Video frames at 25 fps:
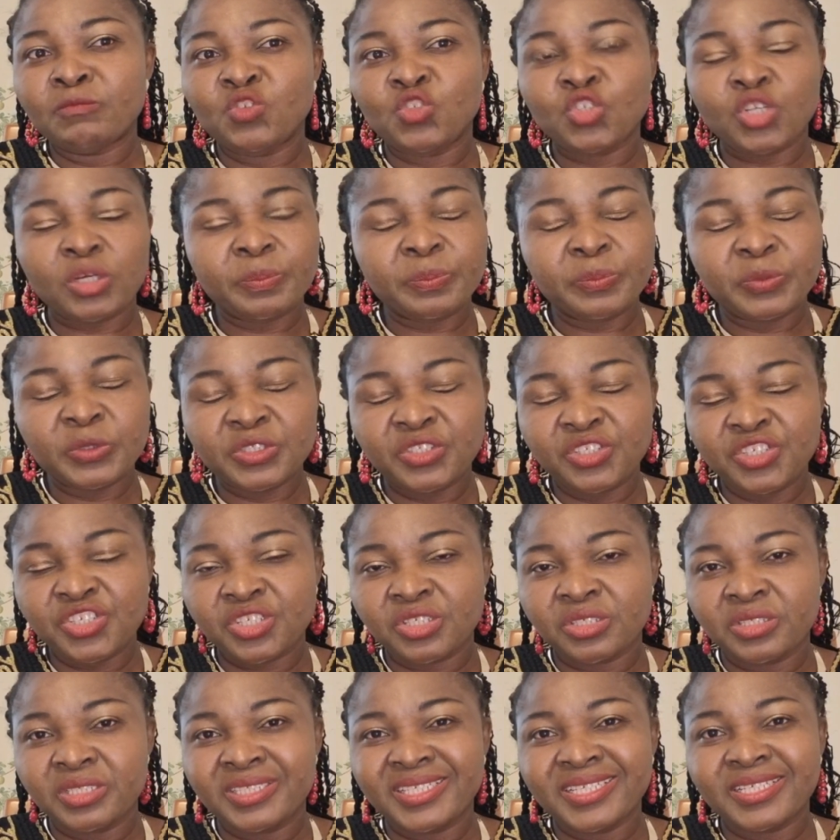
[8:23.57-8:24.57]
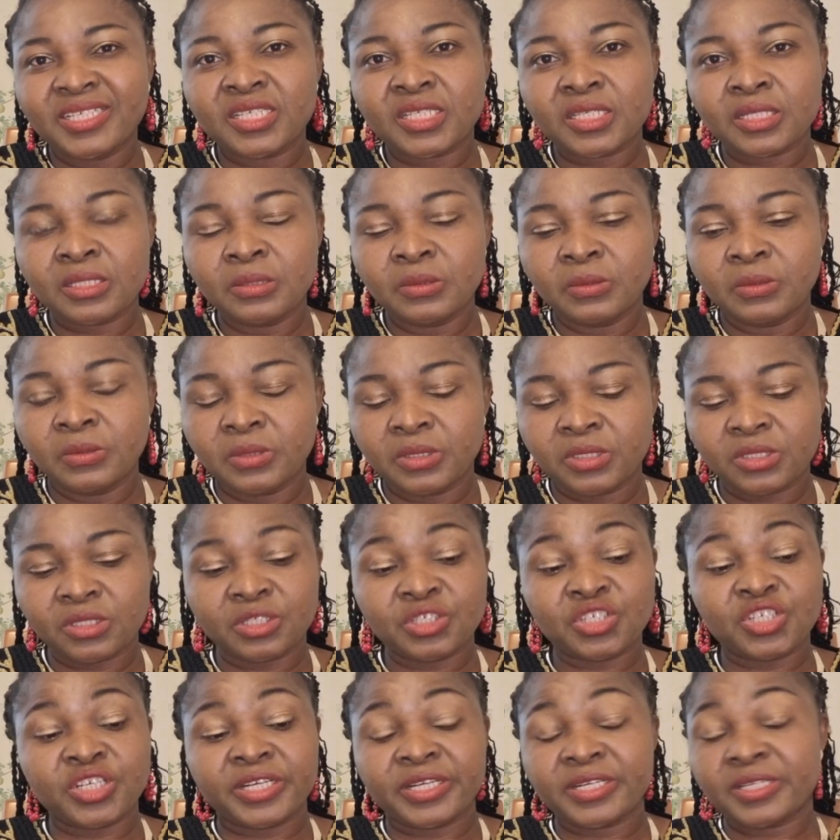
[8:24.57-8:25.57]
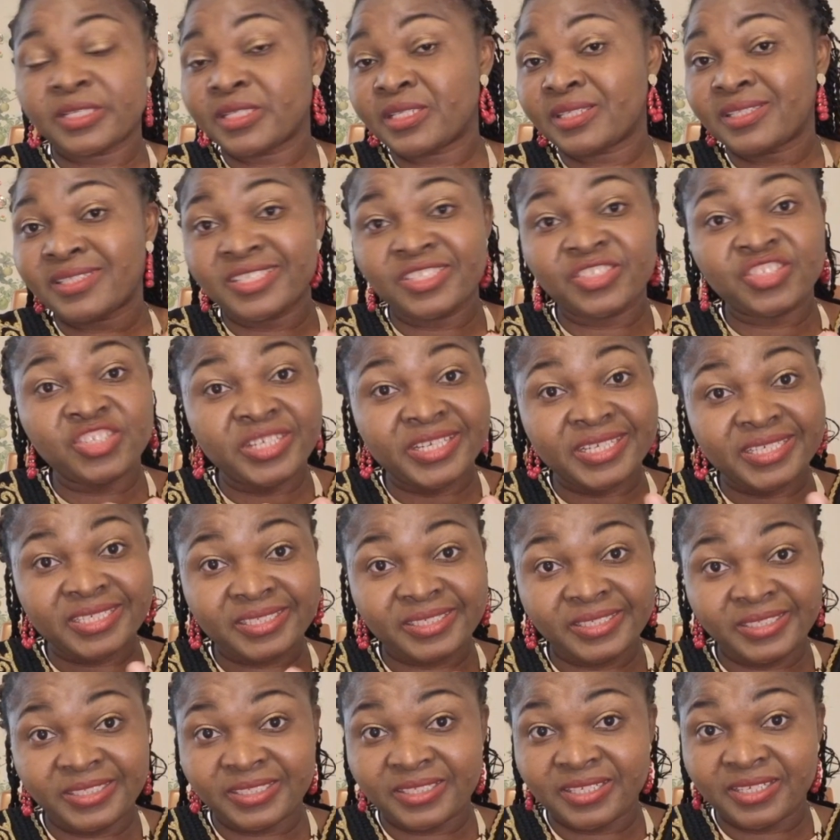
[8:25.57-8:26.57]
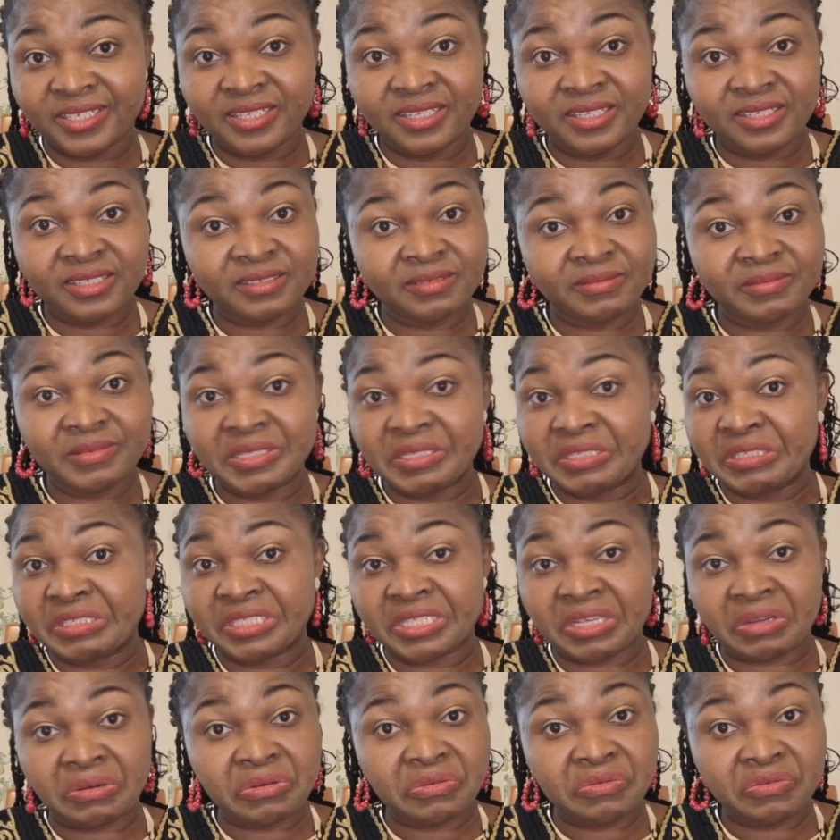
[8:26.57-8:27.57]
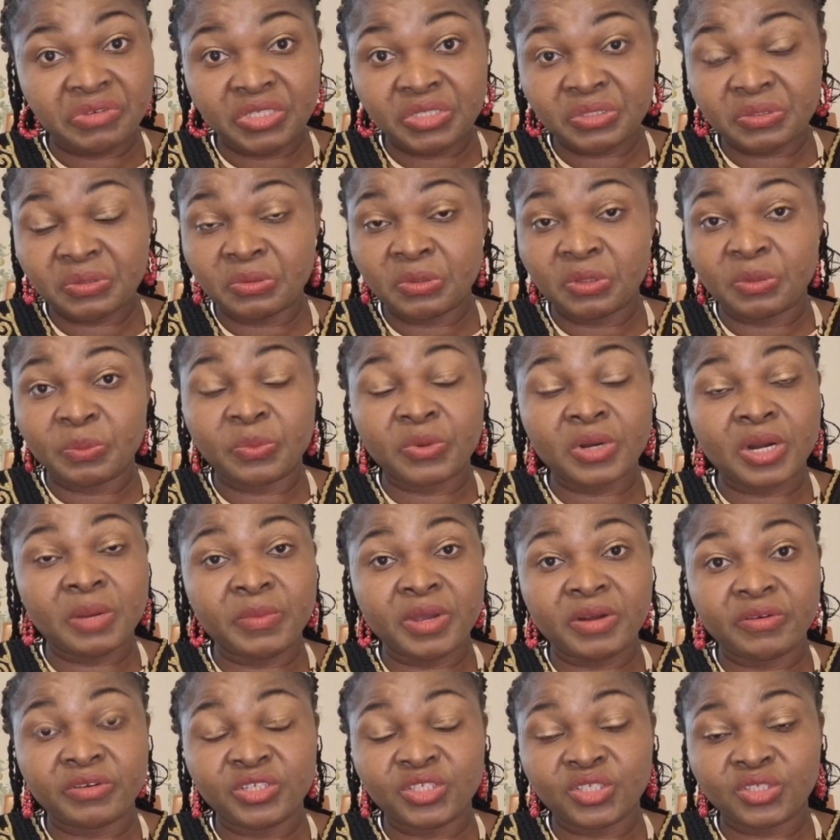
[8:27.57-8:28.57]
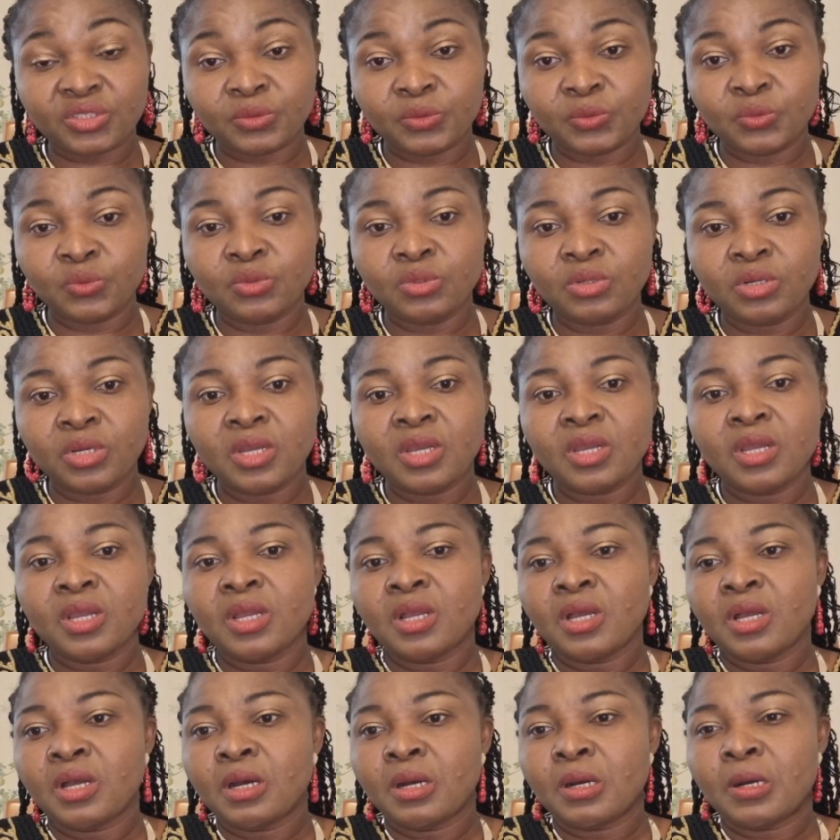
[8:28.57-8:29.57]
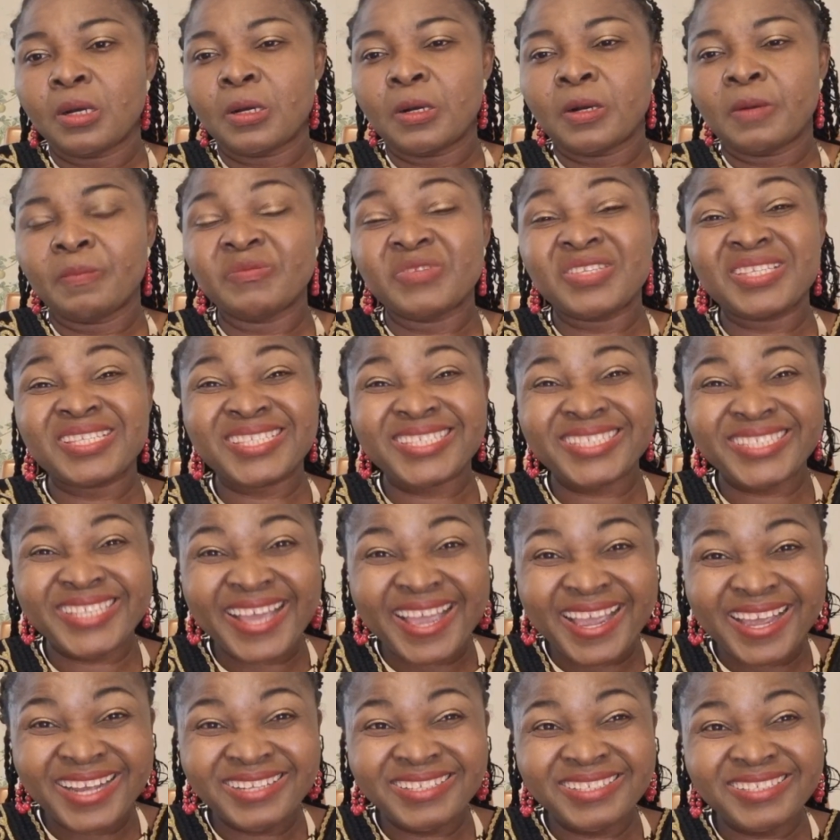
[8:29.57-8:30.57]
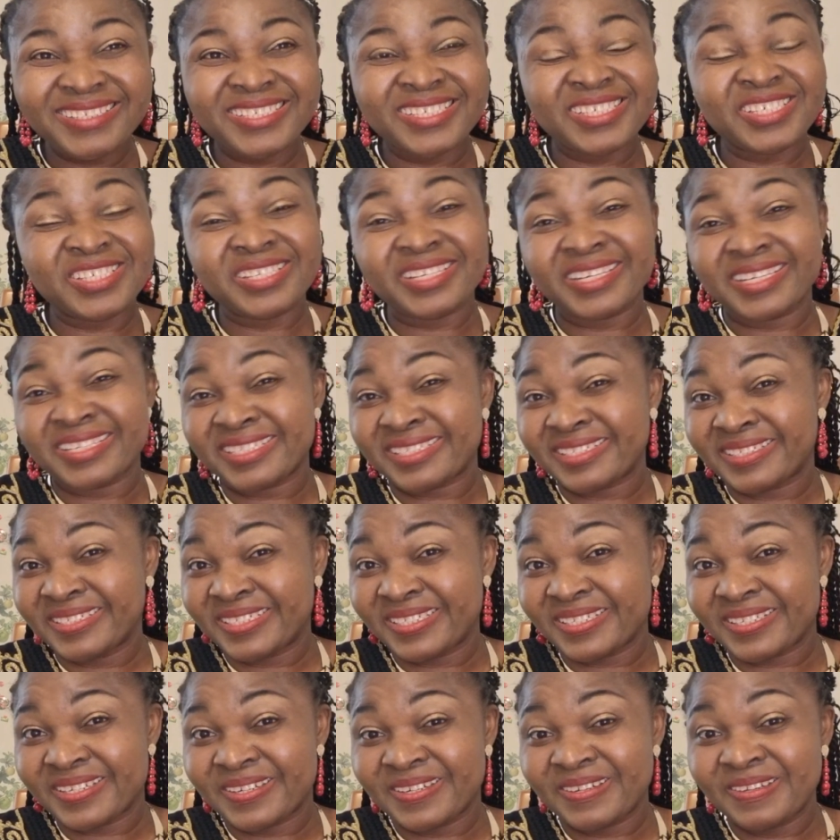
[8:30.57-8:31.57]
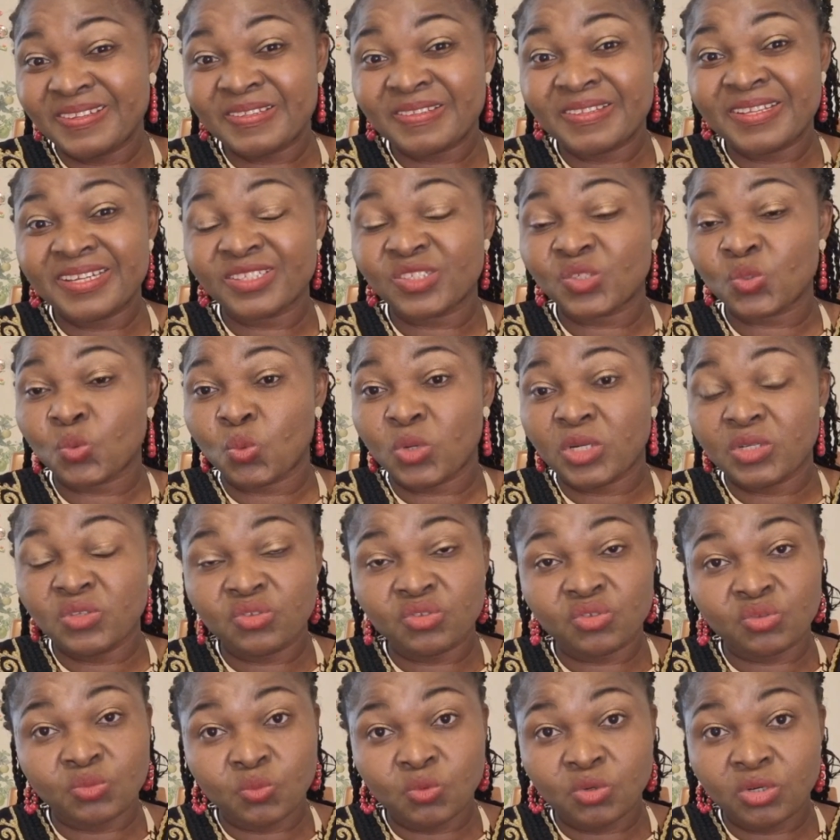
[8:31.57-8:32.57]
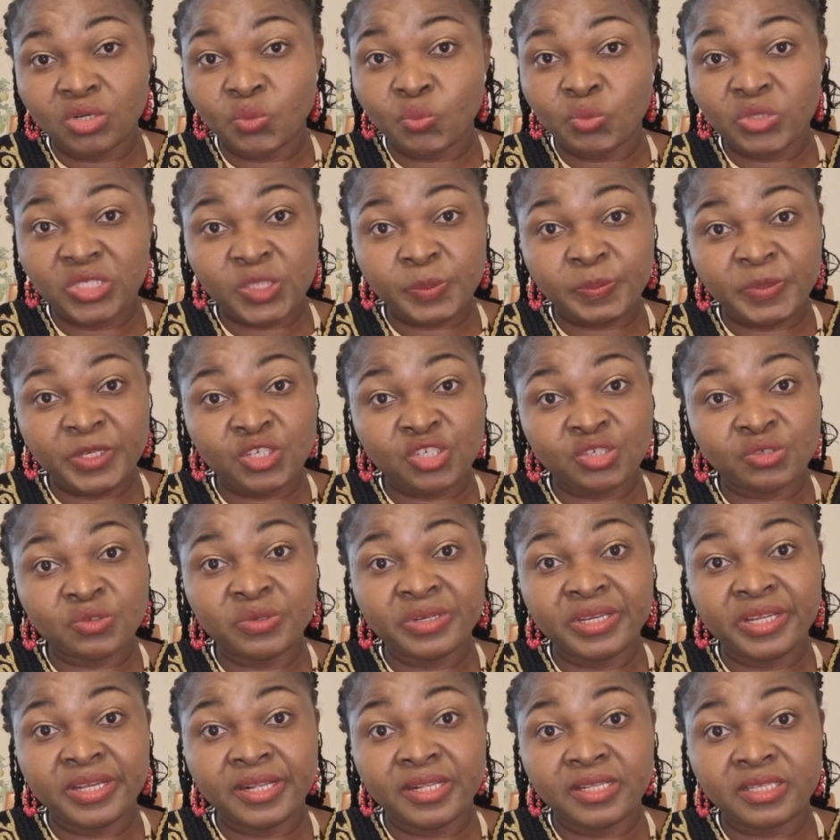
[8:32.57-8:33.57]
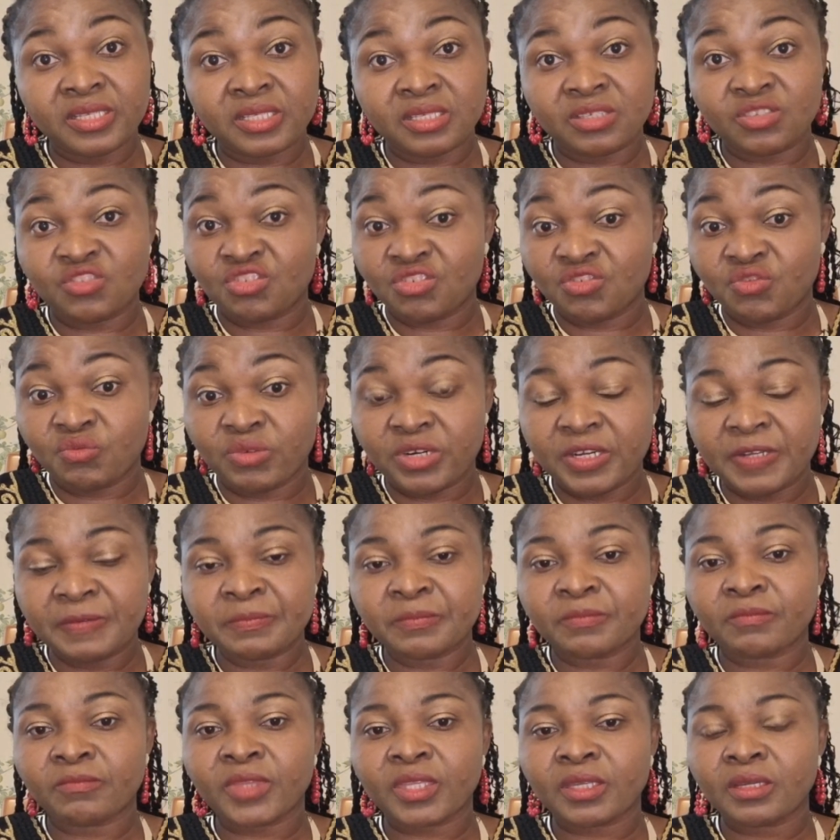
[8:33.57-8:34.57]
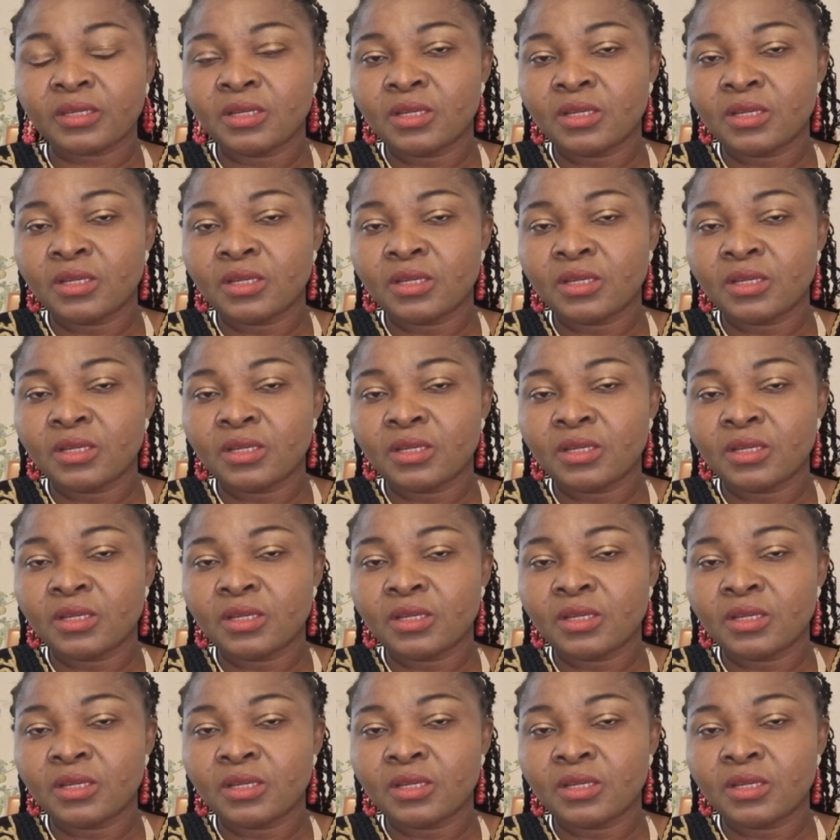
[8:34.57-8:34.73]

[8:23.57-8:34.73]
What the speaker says: job positions in schools, such as teaching assistant in secondary school or primary school, SEN teaching assistant, that's one-to-one with special needs children,